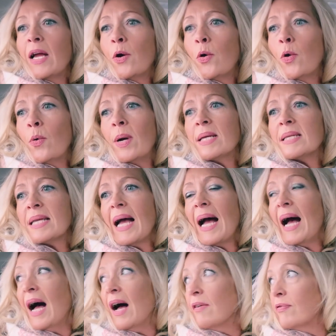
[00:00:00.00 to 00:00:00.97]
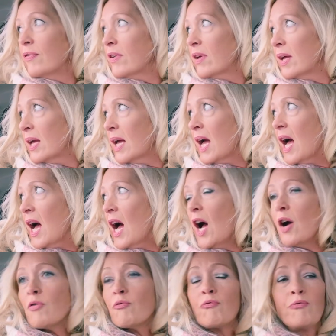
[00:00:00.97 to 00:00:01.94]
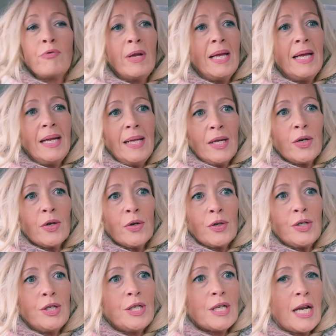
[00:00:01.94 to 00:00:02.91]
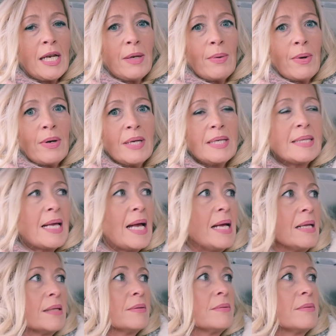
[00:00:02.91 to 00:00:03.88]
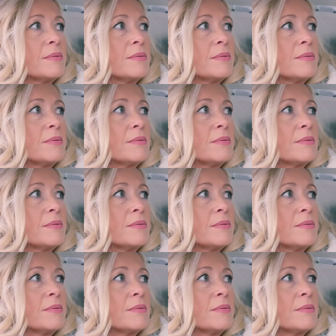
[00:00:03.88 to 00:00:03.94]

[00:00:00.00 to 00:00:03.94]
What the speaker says: always have a really good January sale.